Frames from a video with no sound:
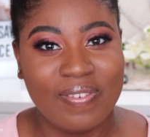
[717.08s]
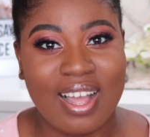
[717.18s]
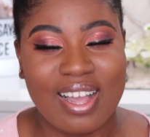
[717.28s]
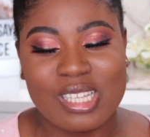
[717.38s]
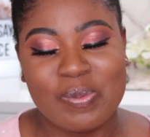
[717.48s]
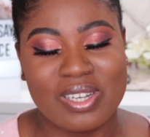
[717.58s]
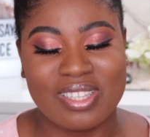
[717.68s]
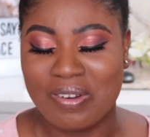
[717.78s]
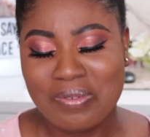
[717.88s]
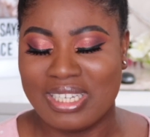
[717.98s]
fast, because
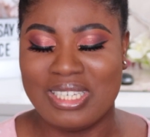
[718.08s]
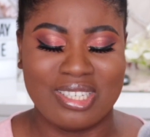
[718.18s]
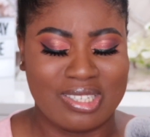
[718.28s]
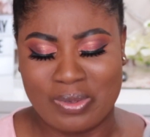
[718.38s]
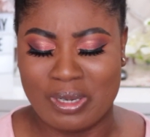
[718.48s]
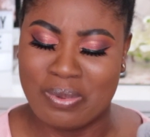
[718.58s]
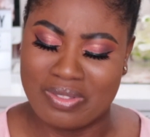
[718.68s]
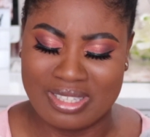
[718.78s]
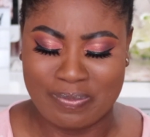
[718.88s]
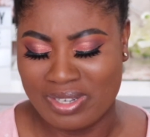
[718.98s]
I really just want to
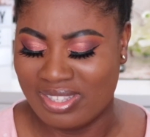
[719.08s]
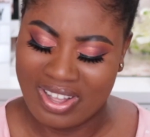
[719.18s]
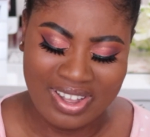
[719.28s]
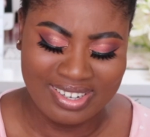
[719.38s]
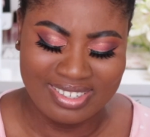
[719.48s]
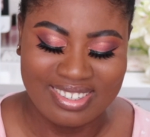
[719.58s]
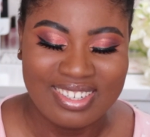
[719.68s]
put this bronzer on.